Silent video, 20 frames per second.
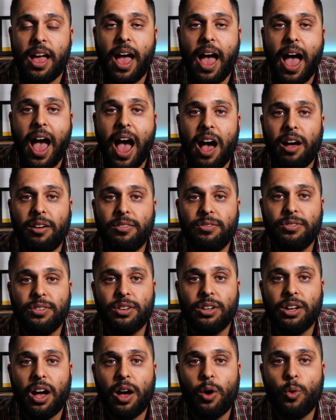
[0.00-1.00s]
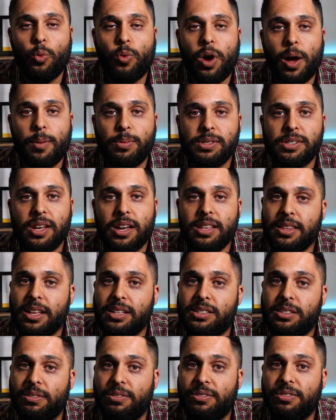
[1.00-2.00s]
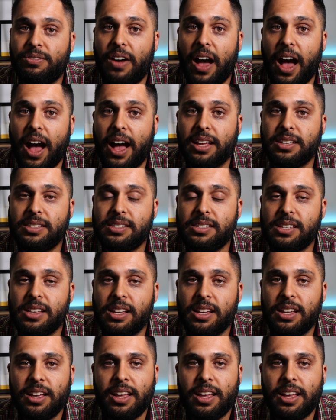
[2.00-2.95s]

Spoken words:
Have a website that's fast.